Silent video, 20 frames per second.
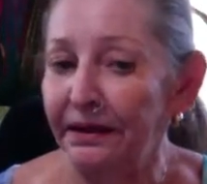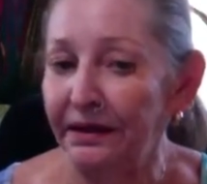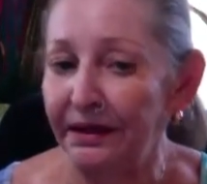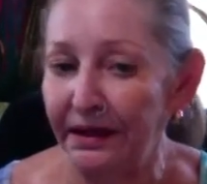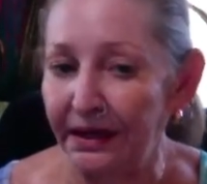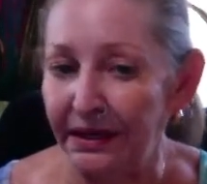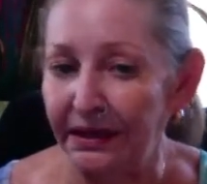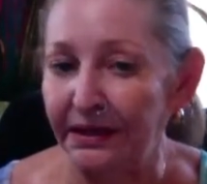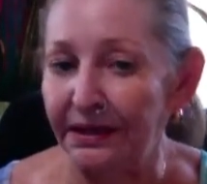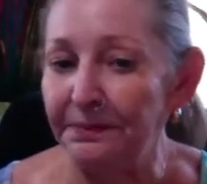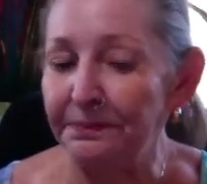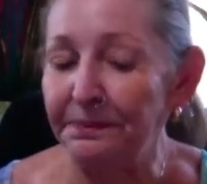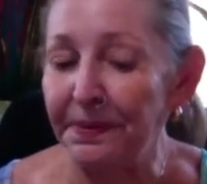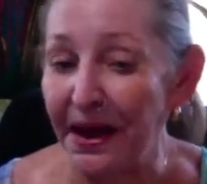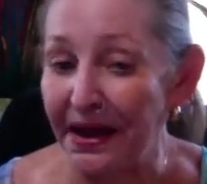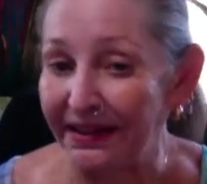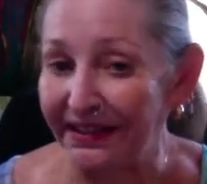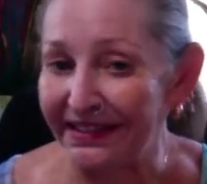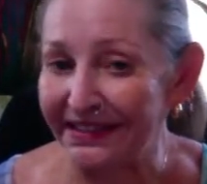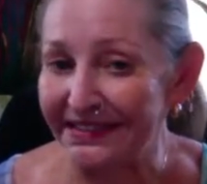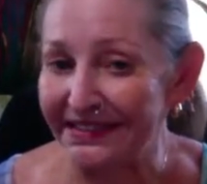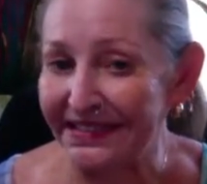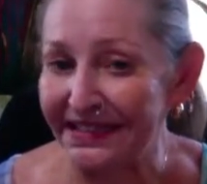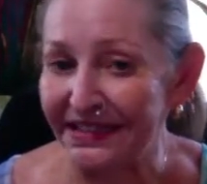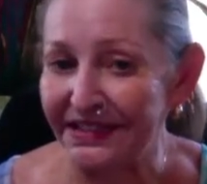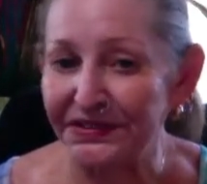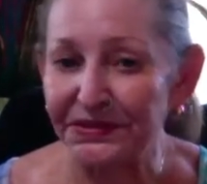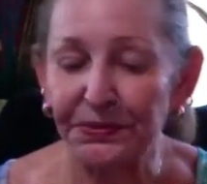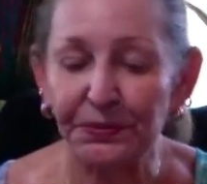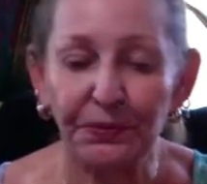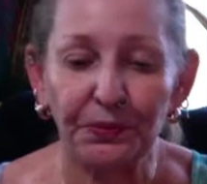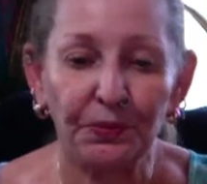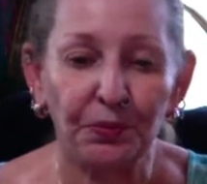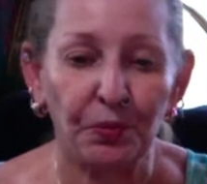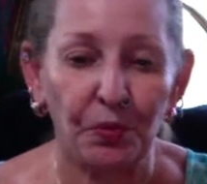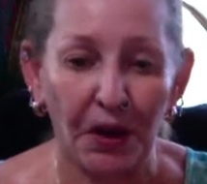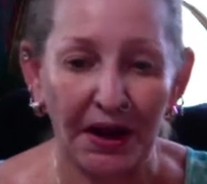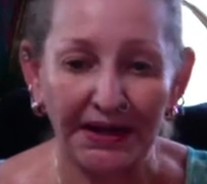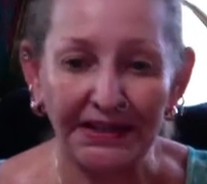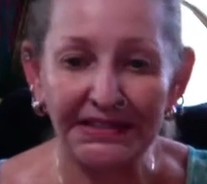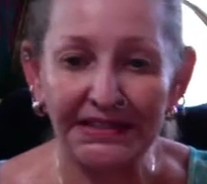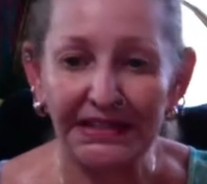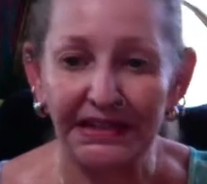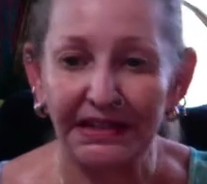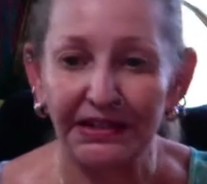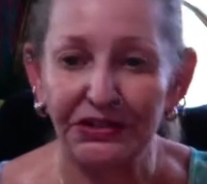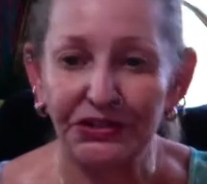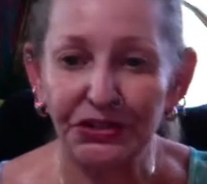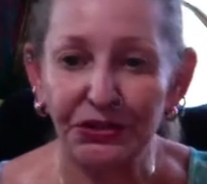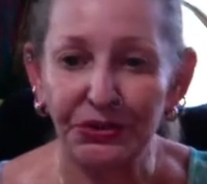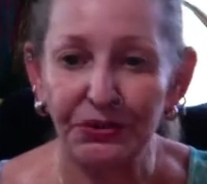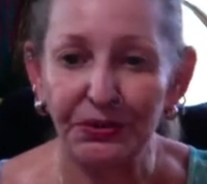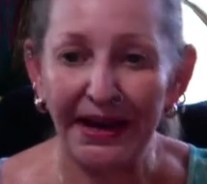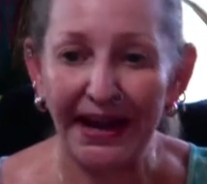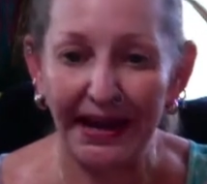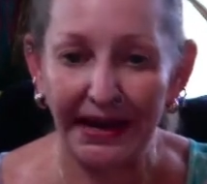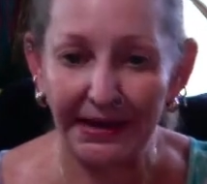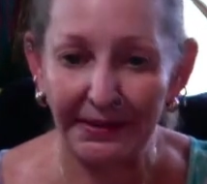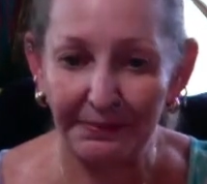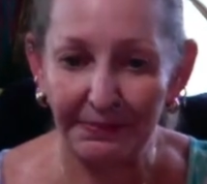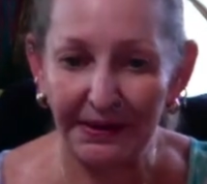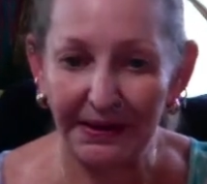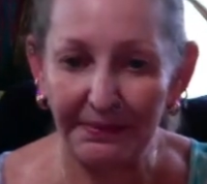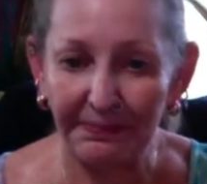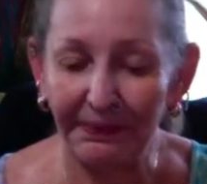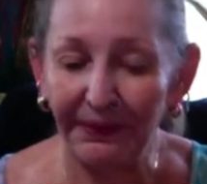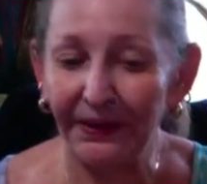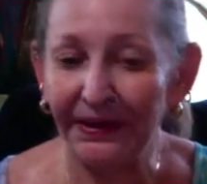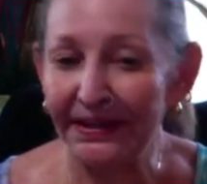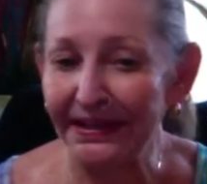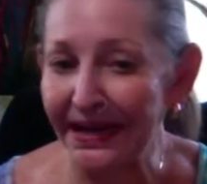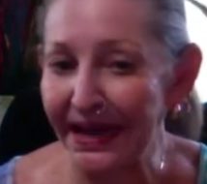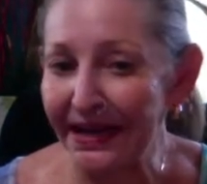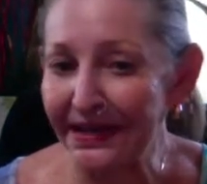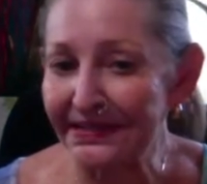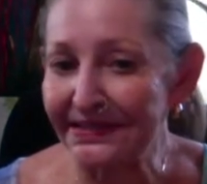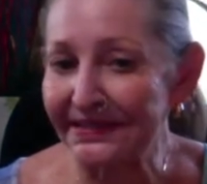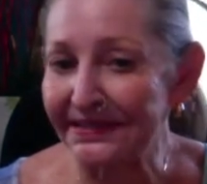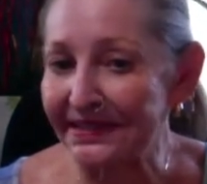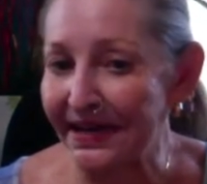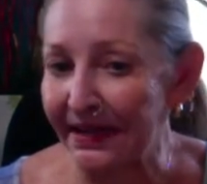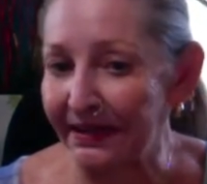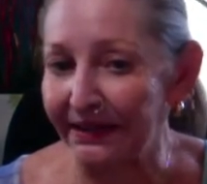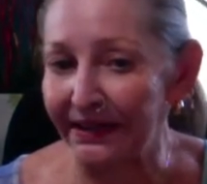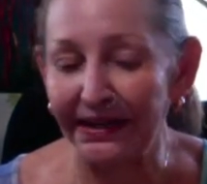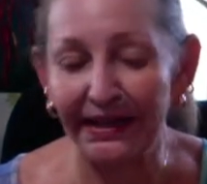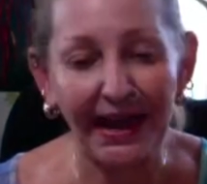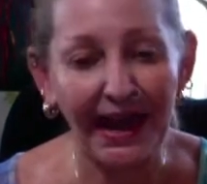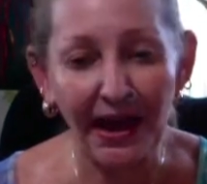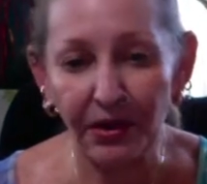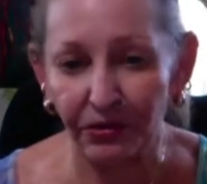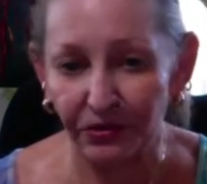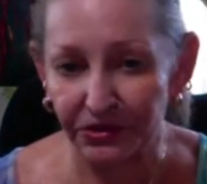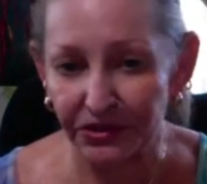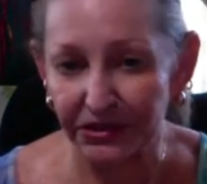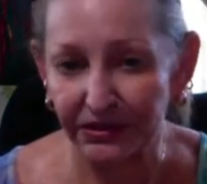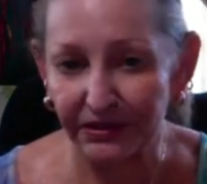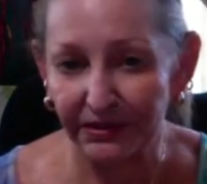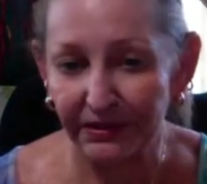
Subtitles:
in politics, wanting to aid people and not selling out.